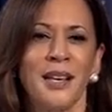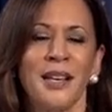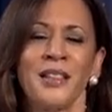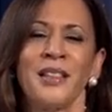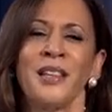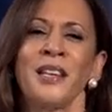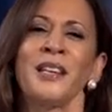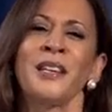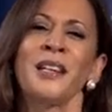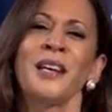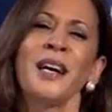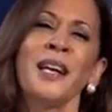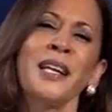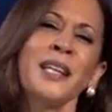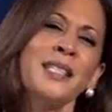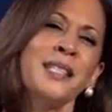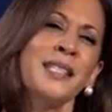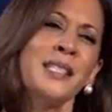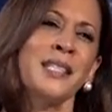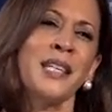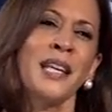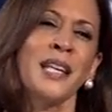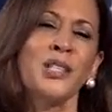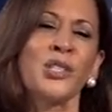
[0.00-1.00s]
The
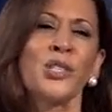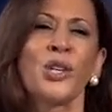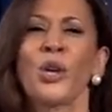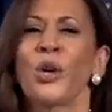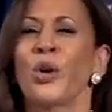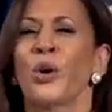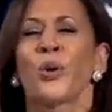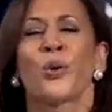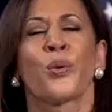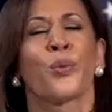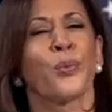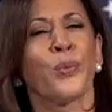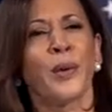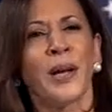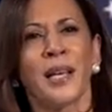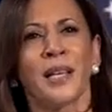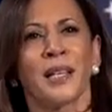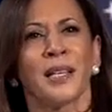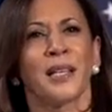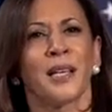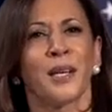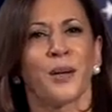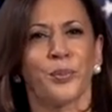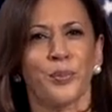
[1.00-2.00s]
United States
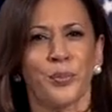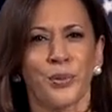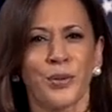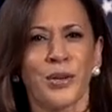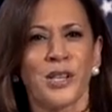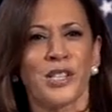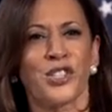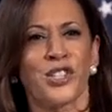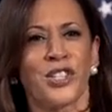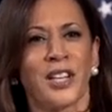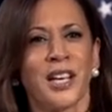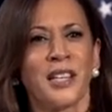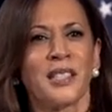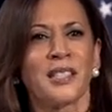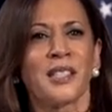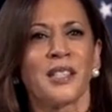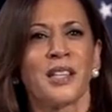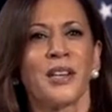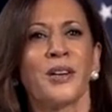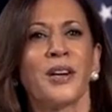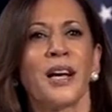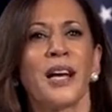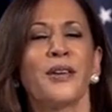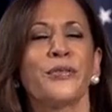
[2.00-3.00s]
greatly appreciates their